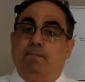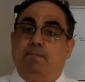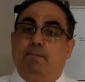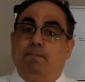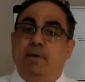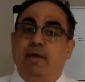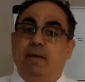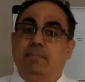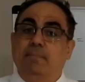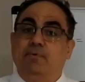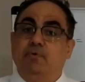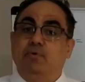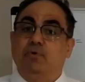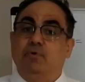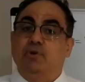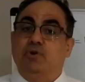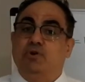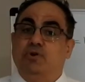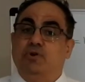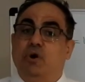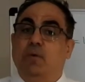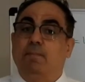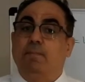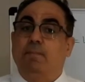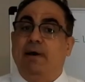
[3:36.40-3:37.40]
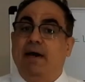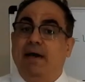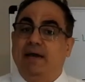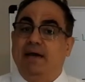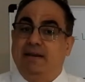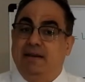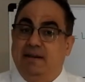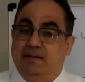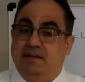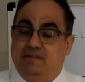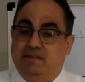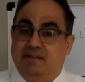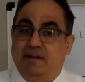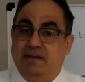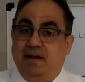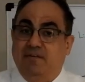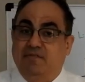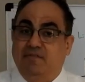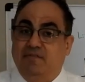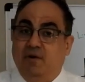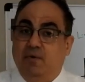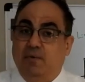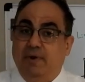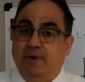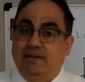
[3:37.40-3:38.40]
people not paying their
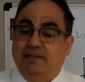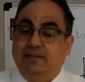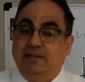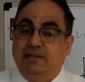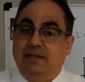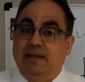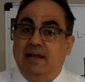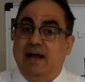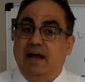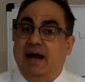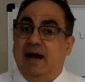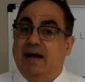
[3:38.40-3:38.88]
staff correctly,